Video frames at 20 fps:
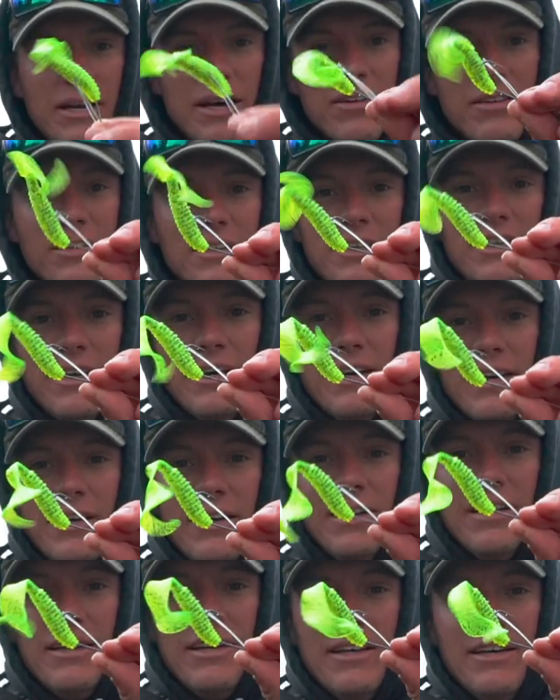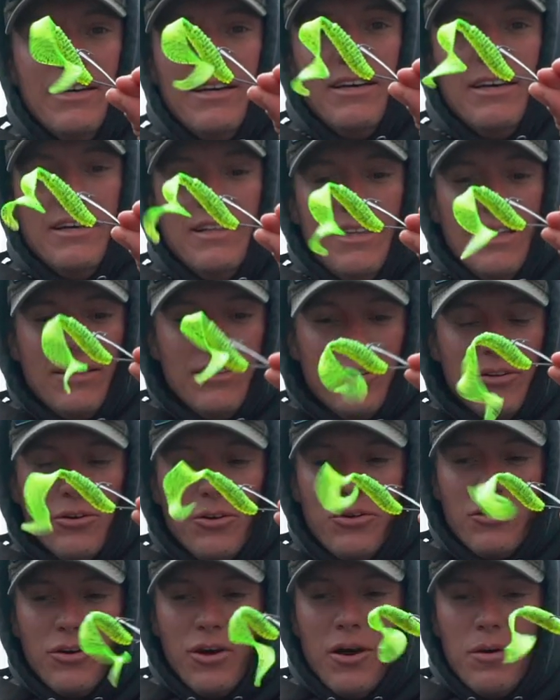telling you, that little
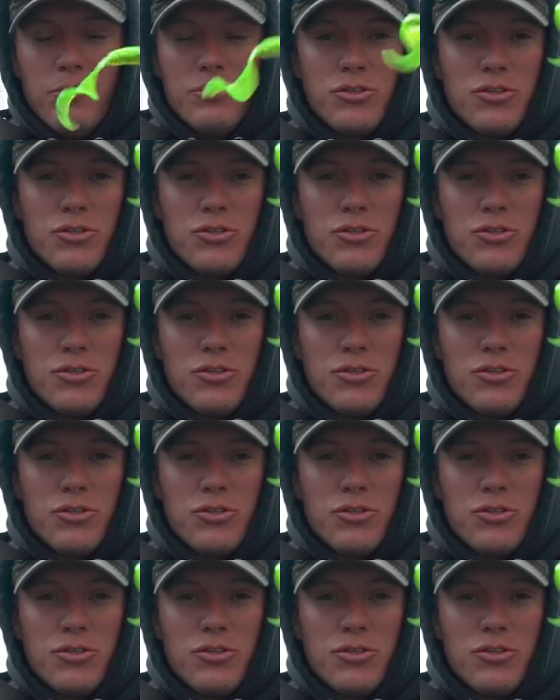grub